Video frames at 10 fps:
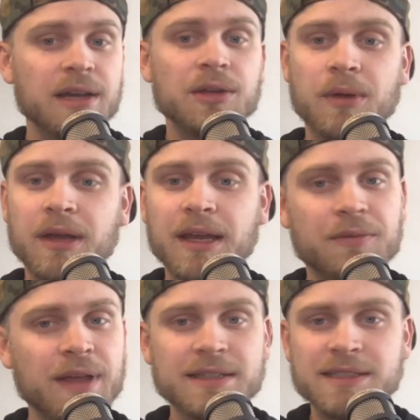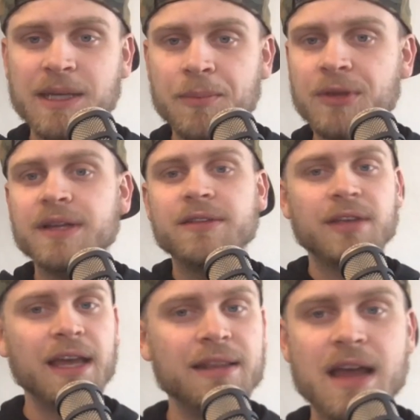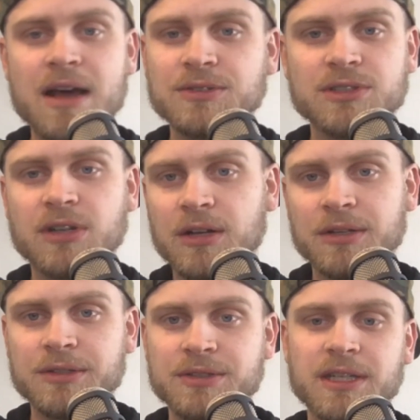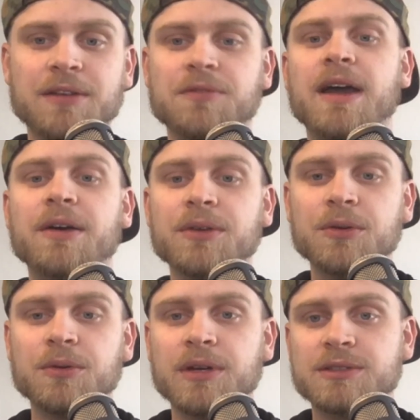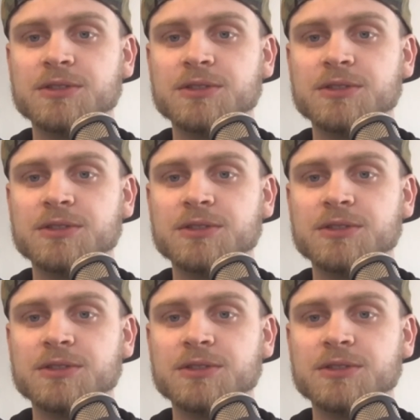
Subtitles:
you can give that typically $10,000 in value